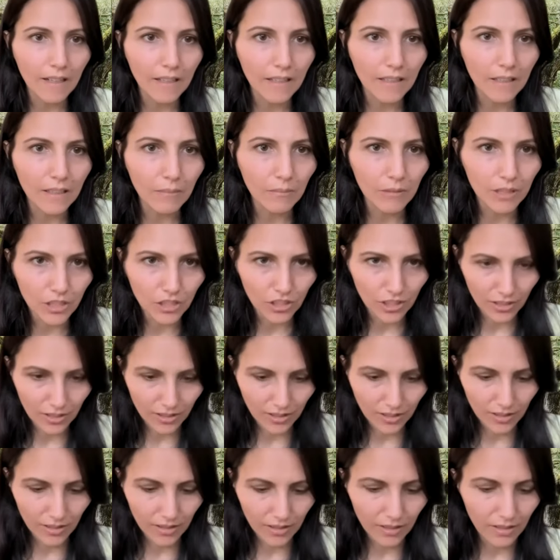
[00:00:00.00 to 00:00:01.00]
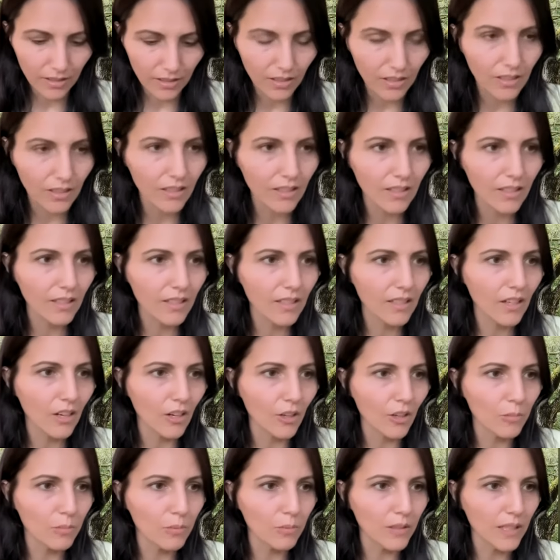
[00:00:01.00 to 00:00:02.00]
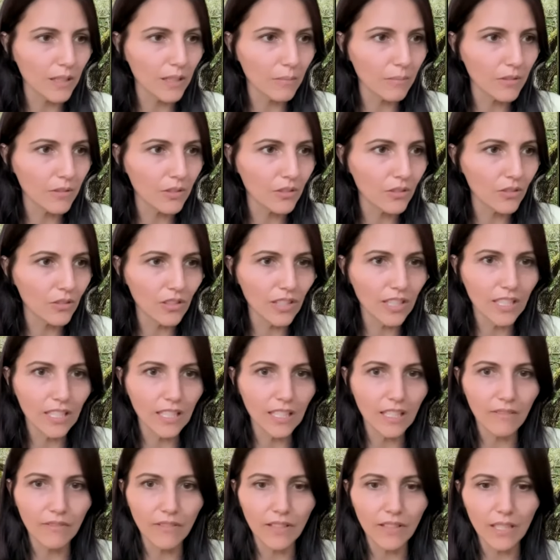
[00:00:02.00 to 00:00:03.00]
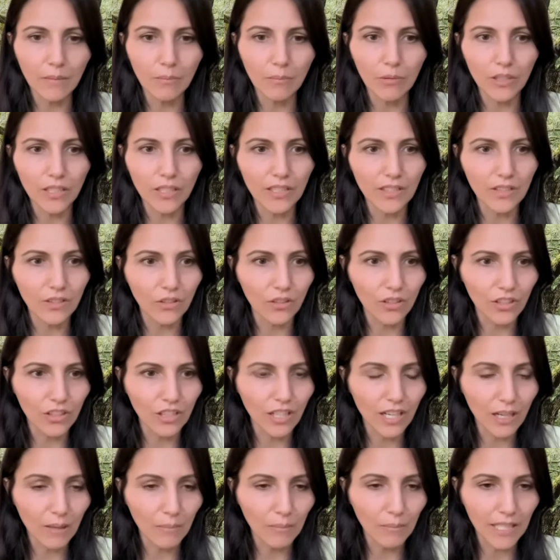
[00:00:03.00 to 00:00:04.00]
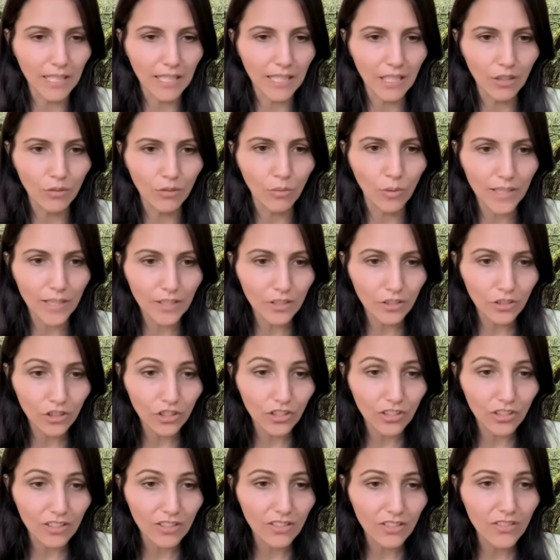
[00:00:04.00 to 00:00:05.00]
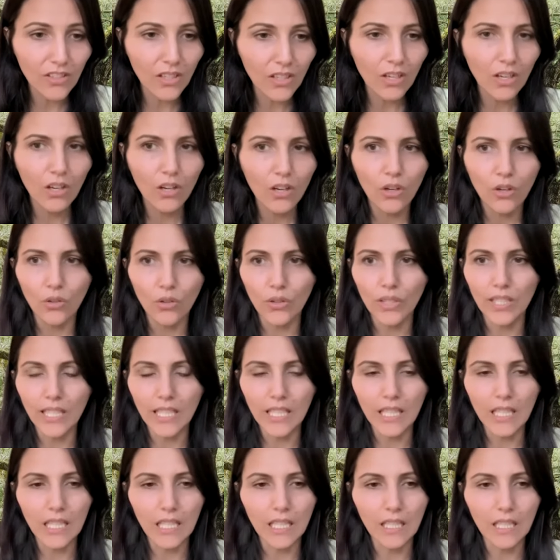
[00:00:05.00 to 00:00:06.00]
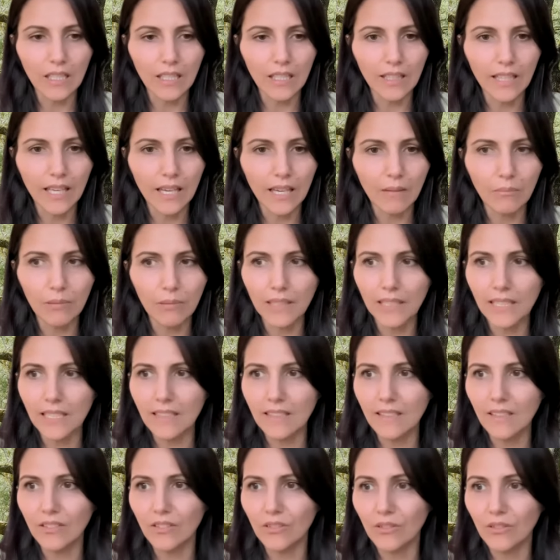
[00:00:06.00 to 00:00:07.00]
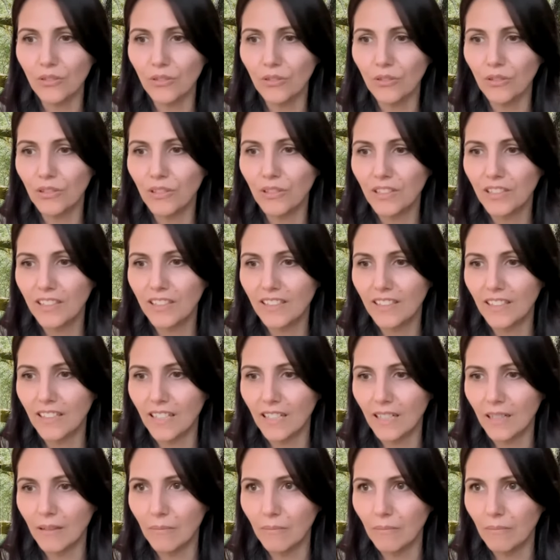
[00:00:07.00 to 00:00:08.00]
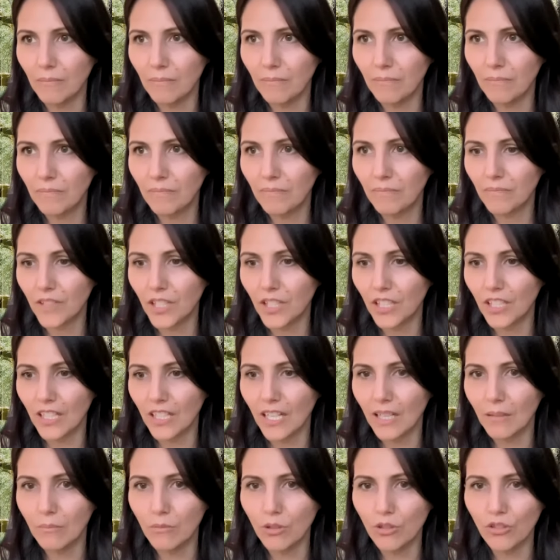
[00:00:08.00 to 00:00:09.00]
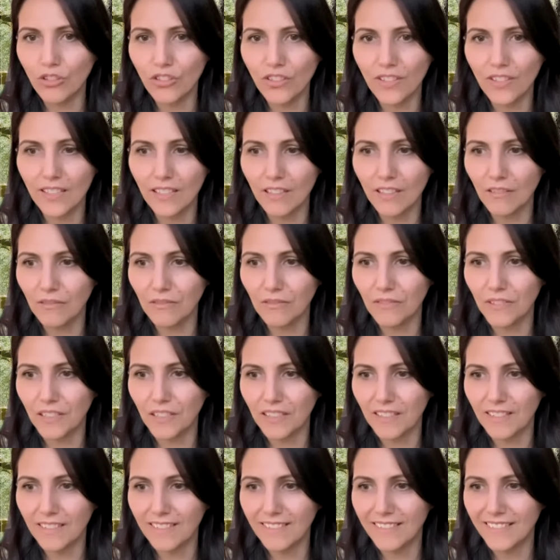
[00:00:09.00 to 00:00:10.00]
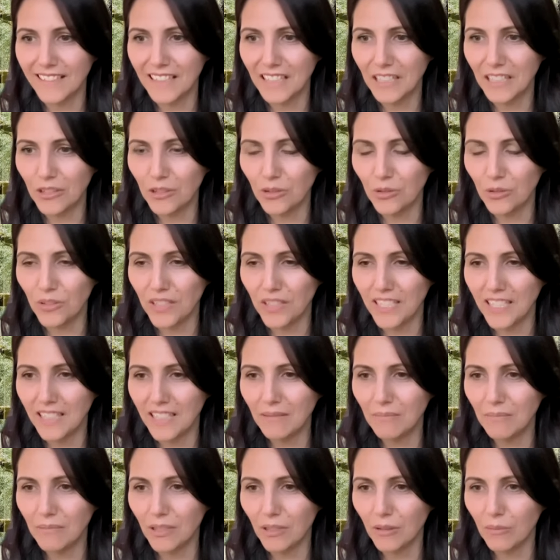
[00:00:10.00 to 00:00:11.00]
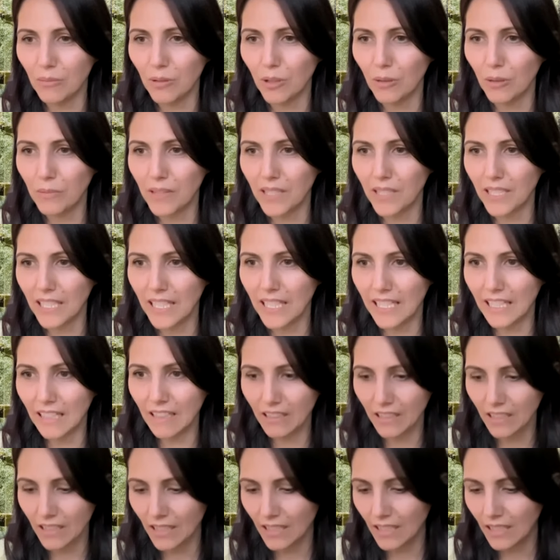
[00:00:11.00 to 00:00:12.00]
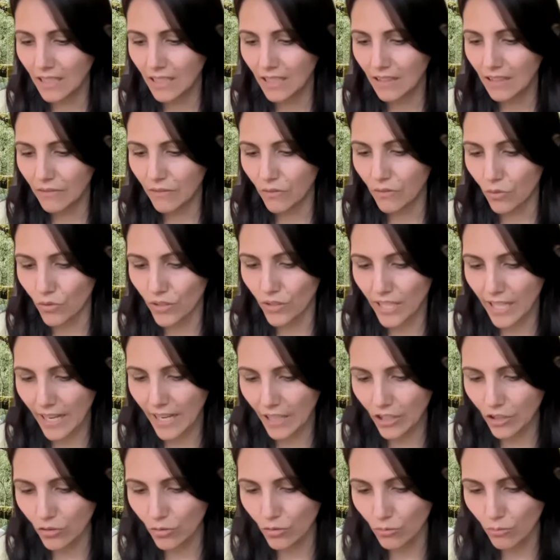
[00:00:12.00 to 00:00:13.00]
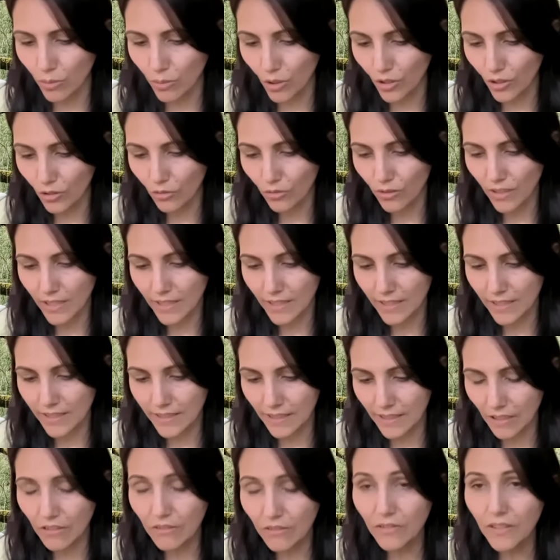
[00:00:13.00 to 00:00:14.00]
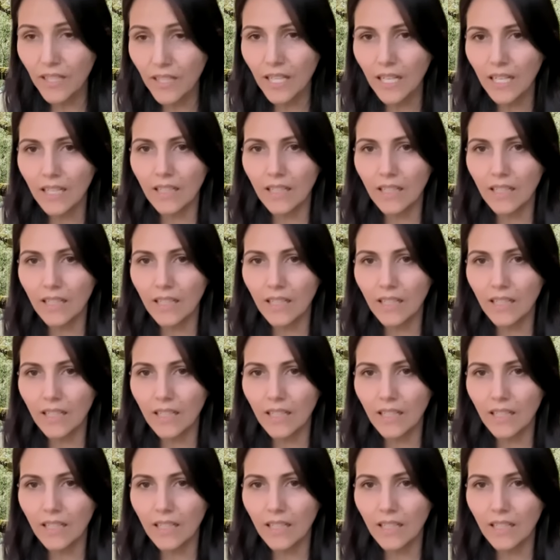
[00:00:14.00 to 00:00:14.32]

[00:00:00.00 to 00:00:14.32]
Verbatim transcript: let me just open up to if anybody's got any questions or anything like that, please do. You can unmute yourself and join in, but I'll pop the link for the actual bottle itself.